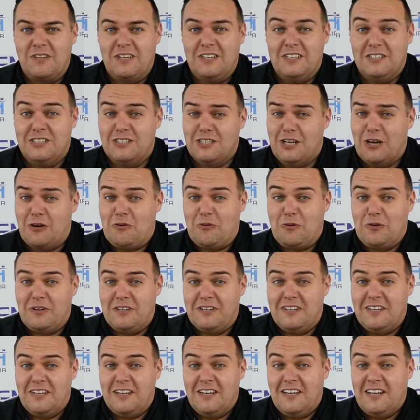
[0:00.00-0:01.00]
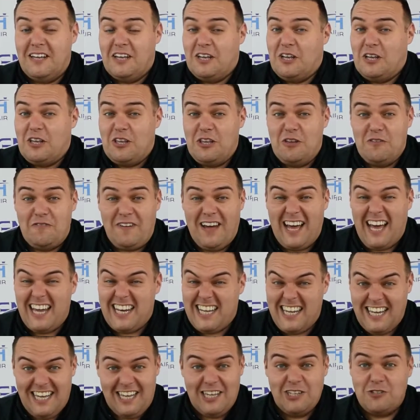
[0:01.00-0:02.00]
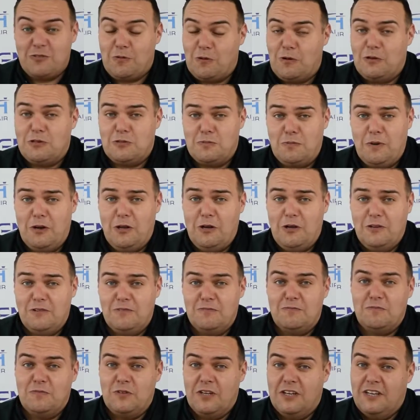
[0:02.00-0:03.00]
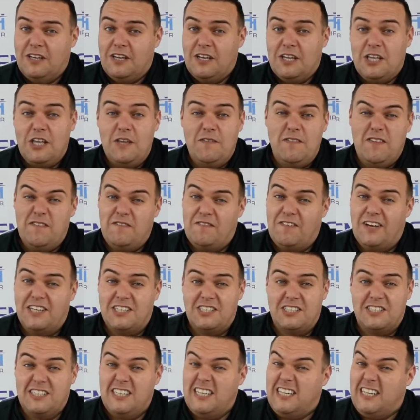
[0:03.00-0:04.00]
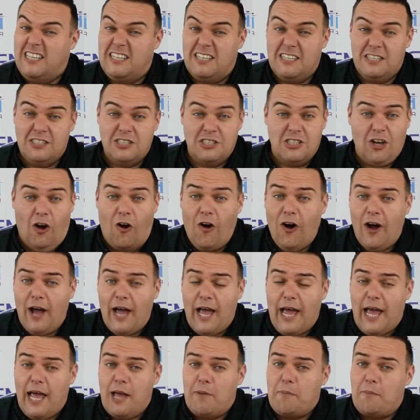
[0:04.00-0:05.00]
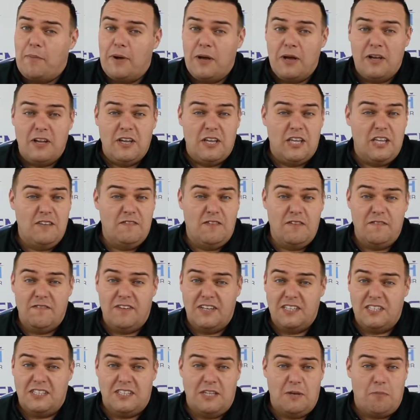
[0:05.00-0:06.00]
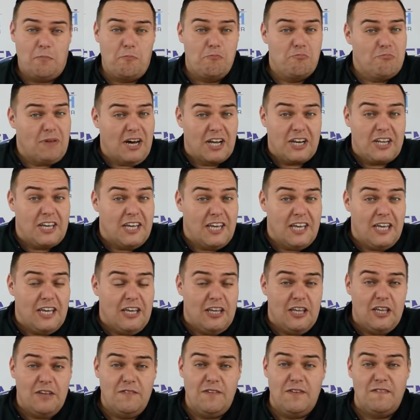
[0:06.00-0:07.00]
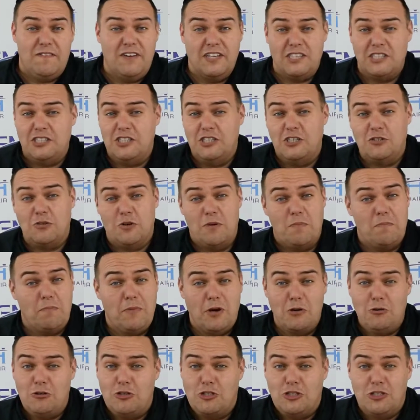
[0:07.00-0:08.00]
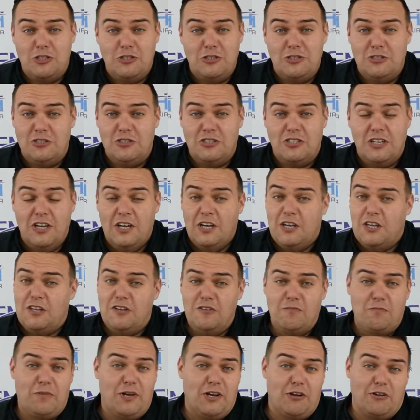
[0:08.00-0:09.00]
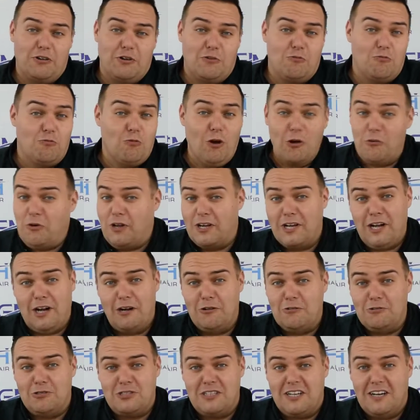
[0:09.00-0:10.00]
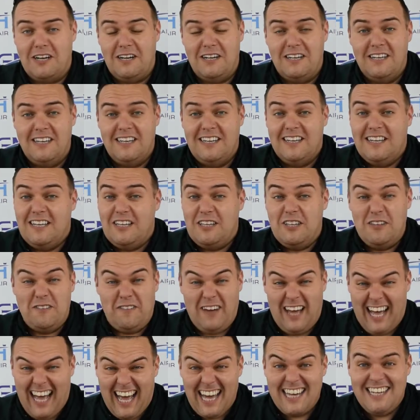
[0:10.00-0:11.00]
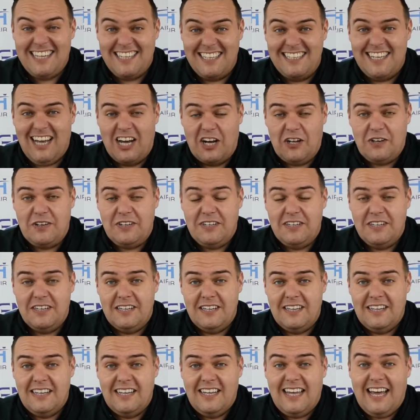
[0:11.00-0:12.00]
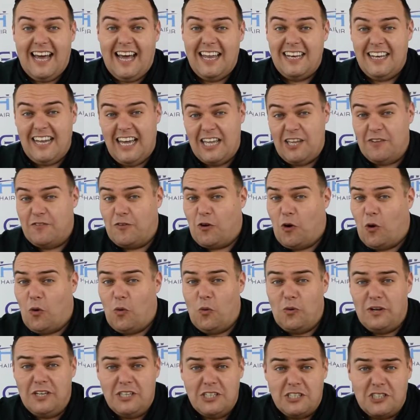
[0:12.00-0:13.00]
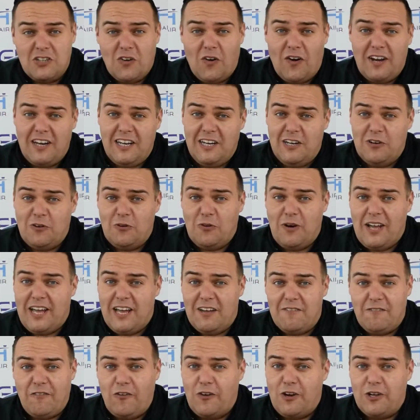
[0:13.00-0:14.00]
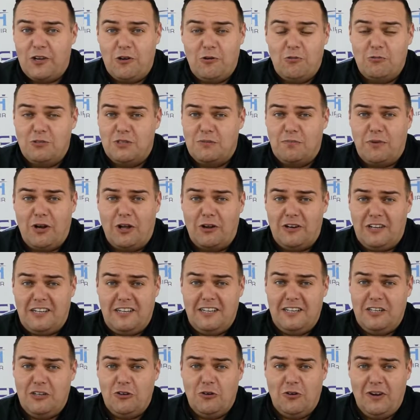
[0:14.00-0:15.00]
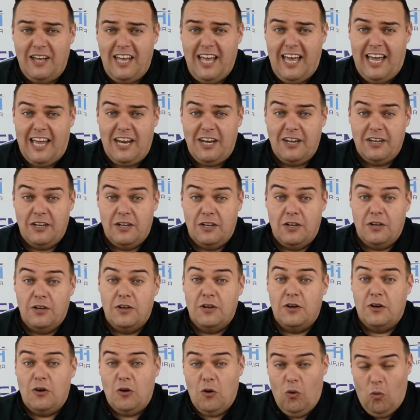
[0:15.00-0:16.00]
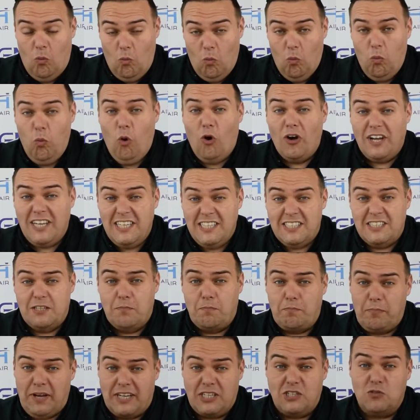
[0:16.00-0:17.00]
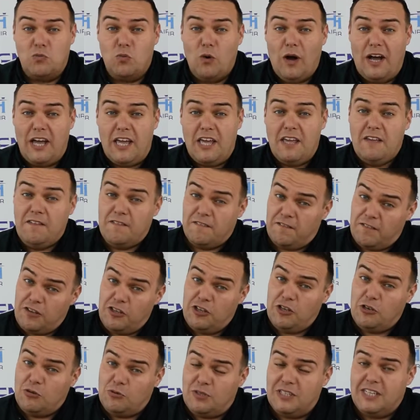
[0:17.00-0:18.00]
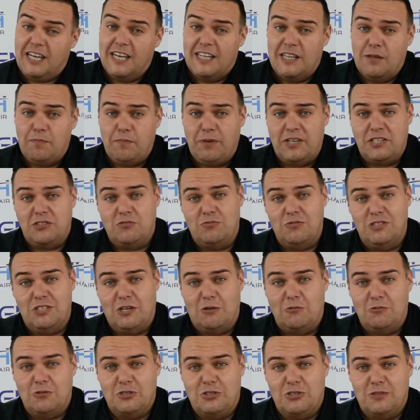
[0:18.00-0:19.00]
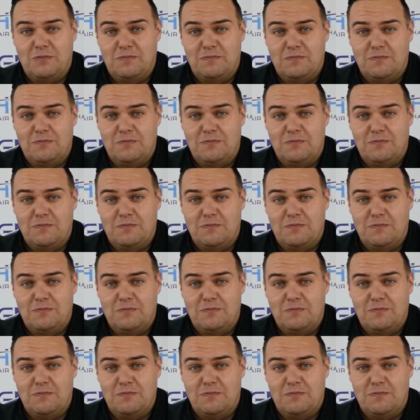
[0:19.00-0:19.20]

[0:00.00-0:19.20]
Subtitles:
So, you've had a hair transplant, you've invested time, you've invested money, you've invested your emotions, you've been on a roller coaster, you've had it done, and now you've got all these tiny little hair follicles implanted in your head. What is the best way for you to get the best results?